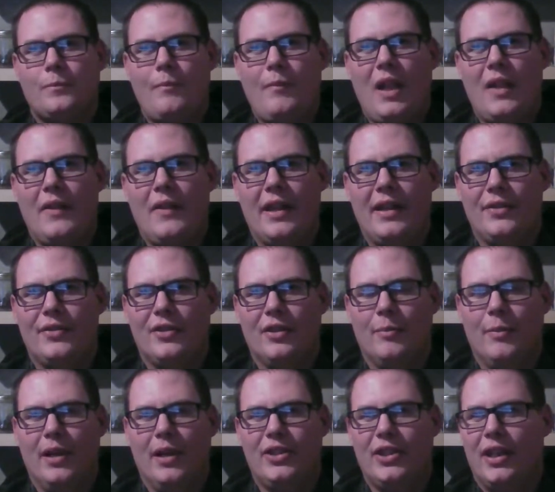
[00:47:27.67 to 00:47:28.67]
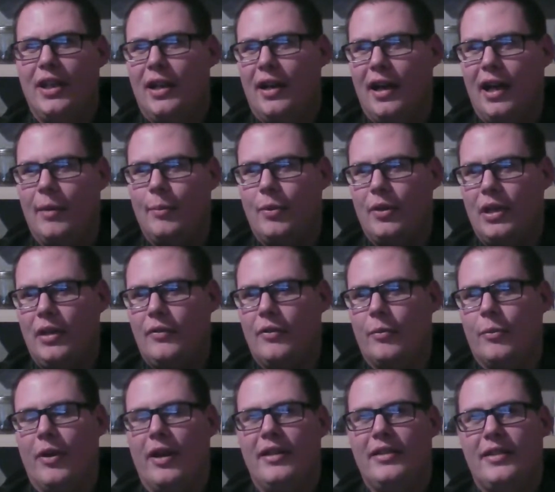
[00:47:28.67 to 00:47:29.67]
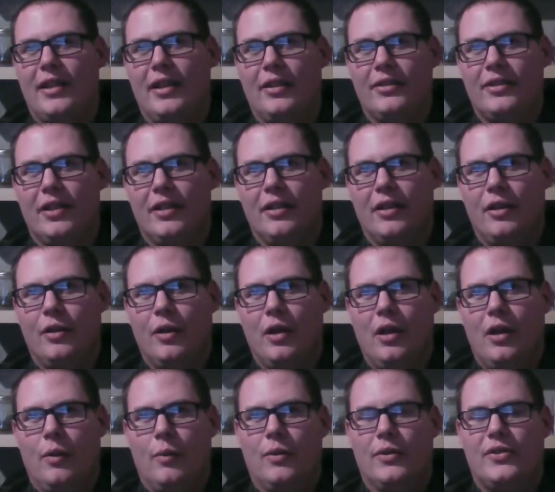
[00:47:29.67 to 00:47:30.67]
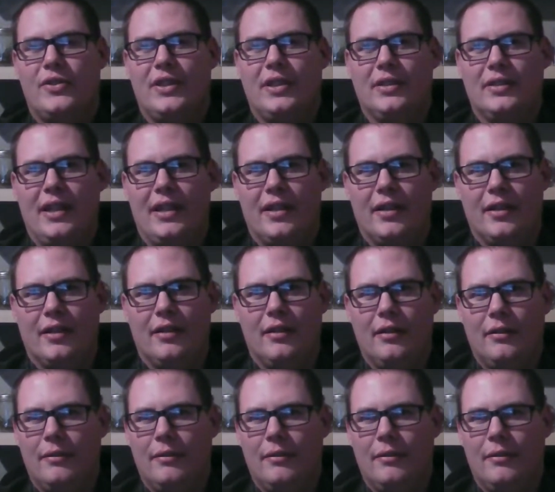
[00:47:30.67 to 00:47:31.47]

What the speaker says: Thank you so much. I'm Lee from Greyscale Tarot. We'll see you later.